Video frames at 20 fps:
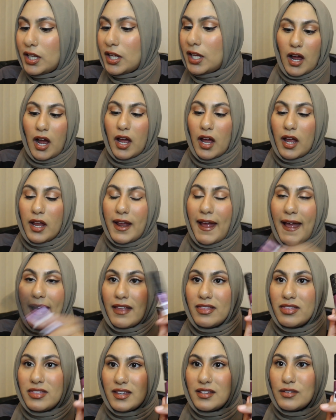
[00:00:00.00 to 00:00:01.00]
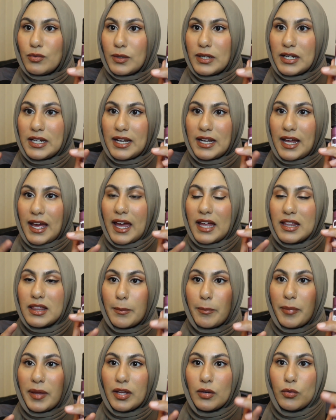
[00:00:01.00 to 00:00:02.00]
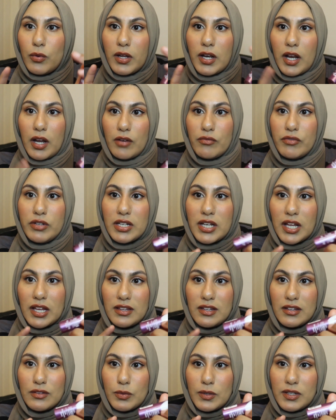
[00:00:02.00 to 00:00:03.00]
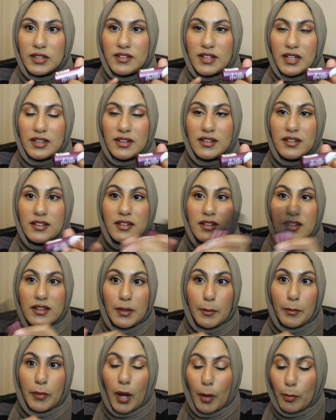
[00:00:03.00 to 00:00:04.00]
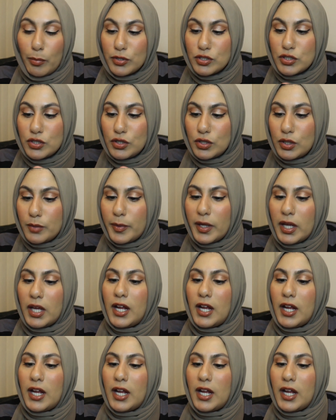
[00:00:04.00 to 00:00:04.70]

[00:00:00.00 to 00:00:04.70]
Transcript: I had this one and I had the pink one. I really like this one instead. This is in the purple tube.